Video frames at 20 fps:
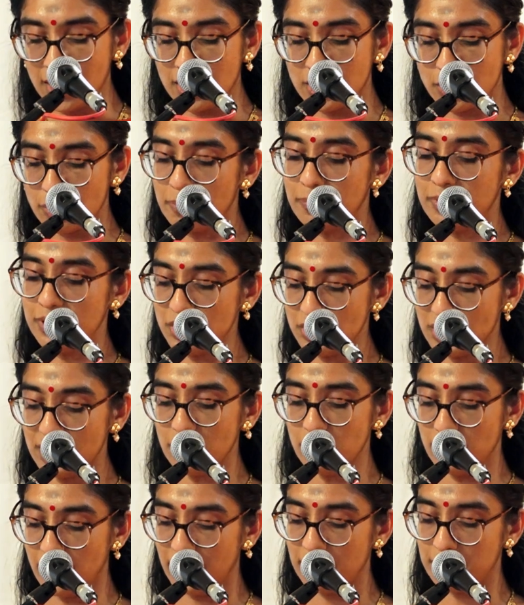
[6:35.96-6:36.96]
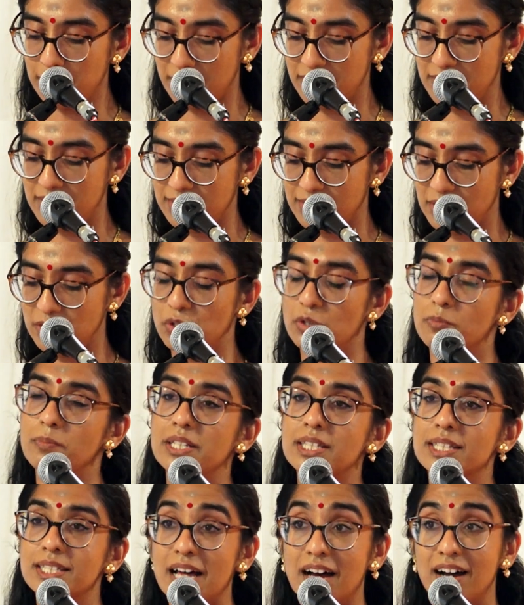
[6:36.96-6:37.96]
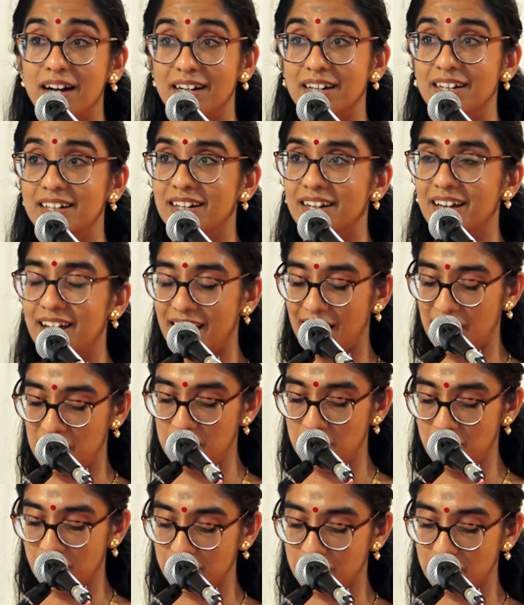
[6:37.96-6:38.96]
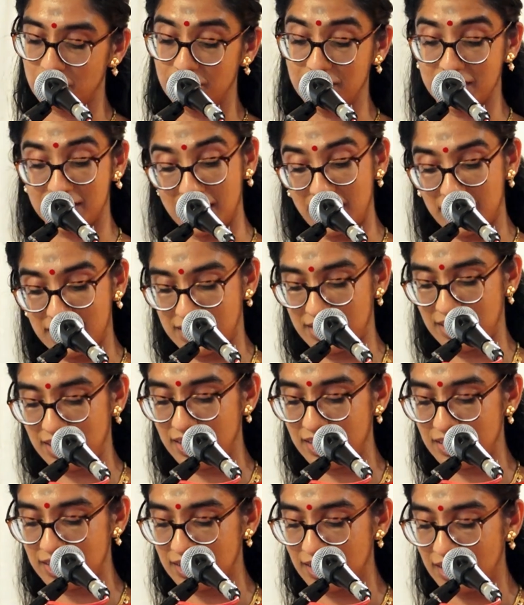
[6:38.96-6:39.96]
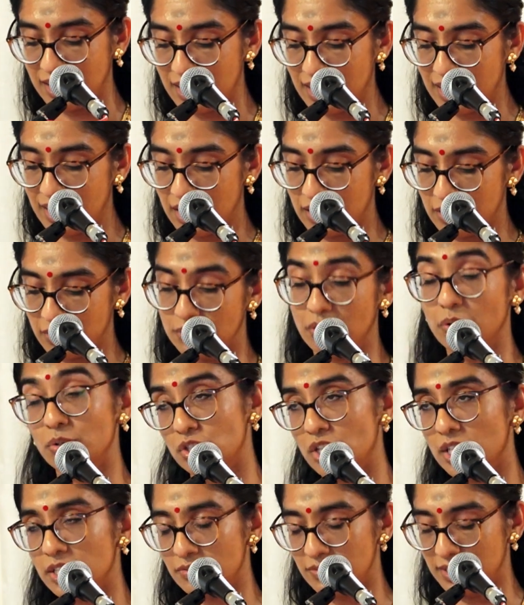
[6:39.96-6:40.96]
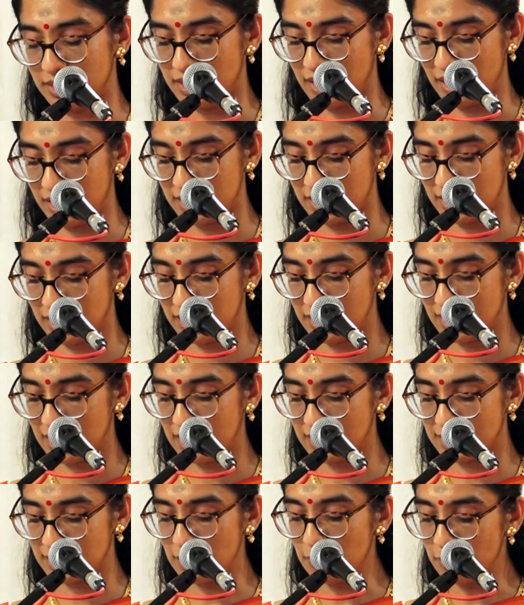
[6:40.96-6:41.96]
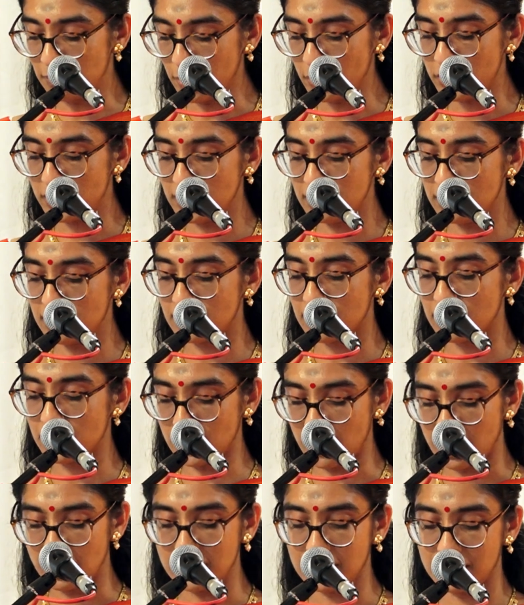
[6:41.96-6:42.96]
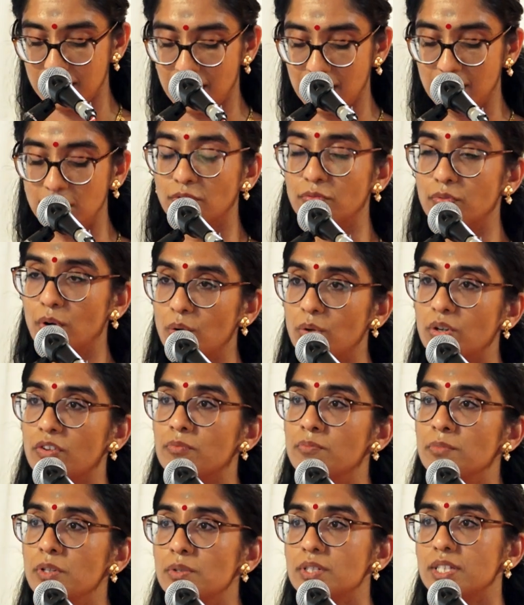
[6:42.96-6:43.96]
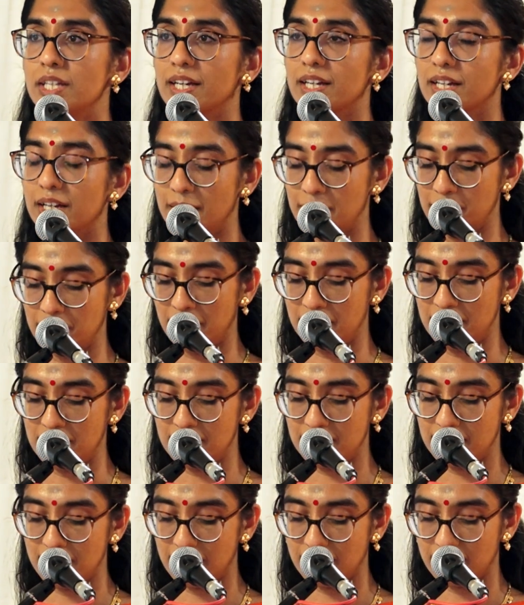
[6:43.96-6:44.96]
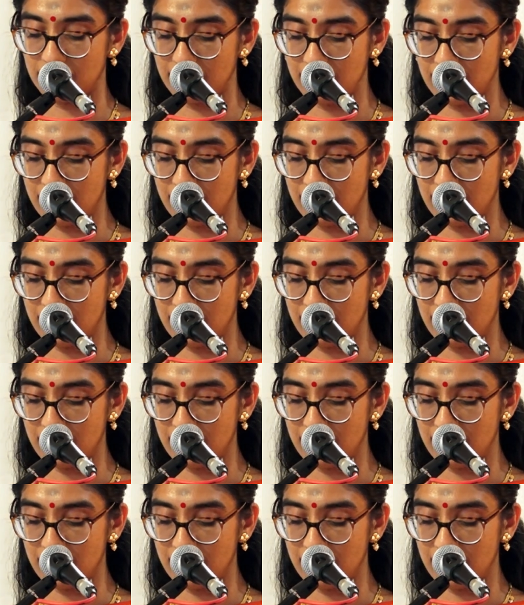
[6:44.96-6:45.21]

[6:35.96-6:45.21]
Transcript: To appreciate why Pannisai should be sung and not recited, or not just recited, it's important to understand the role of music in Pannisai.